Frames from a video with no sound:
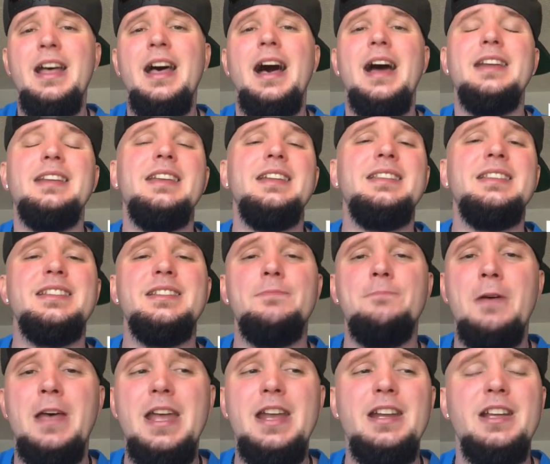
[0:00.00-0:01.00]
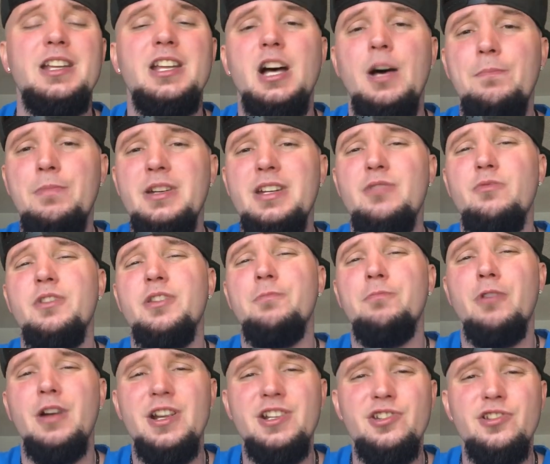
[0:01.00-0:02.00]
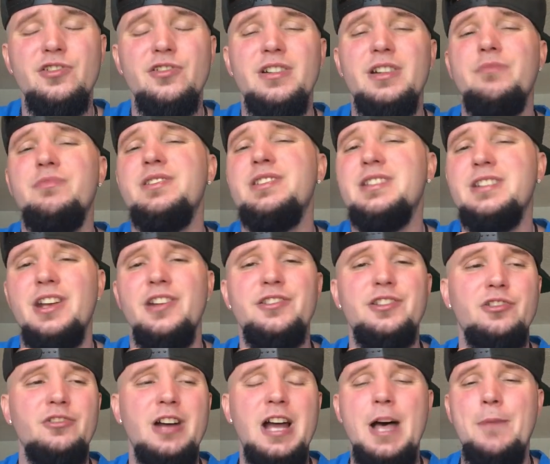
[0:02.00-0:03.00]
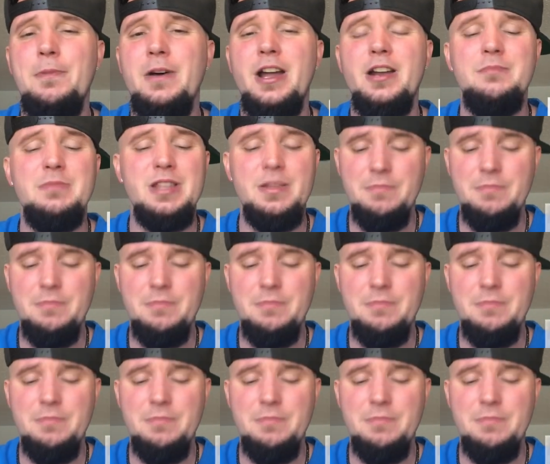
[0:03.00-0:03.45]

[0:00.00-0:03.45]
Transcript: I'd get this pain accompanied with pressure and it would scare the crap out of me.